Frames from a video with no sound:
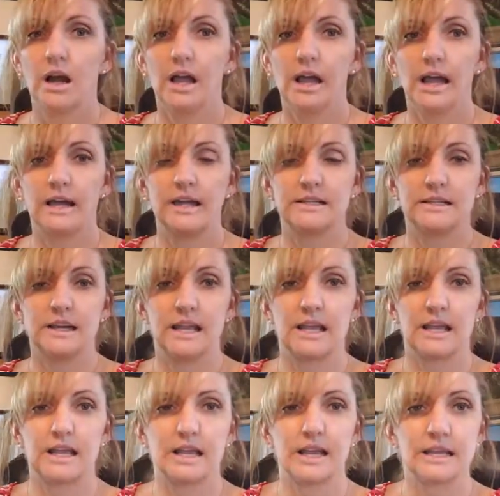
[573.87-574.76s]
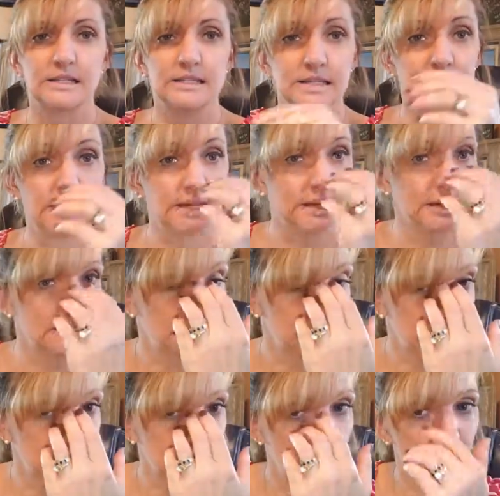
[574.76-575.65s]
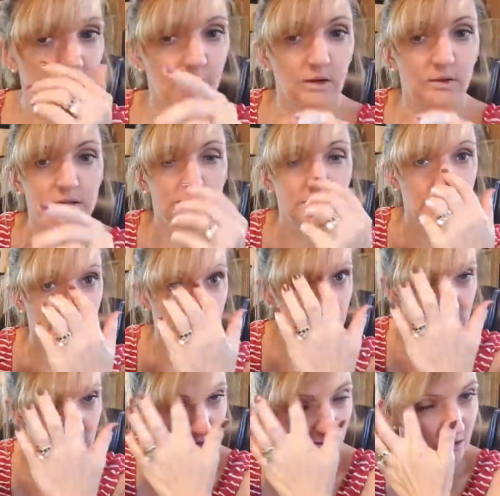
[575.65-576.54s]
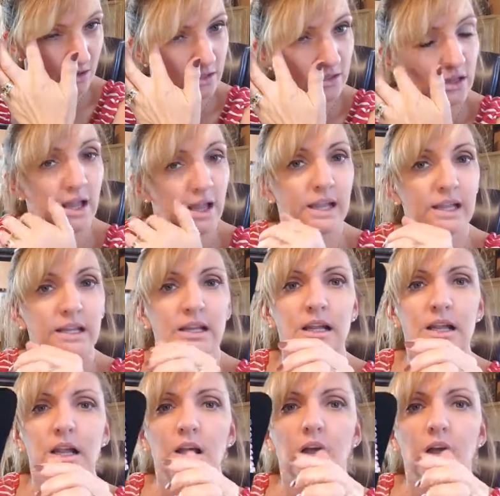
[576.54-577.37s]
at a antique site online.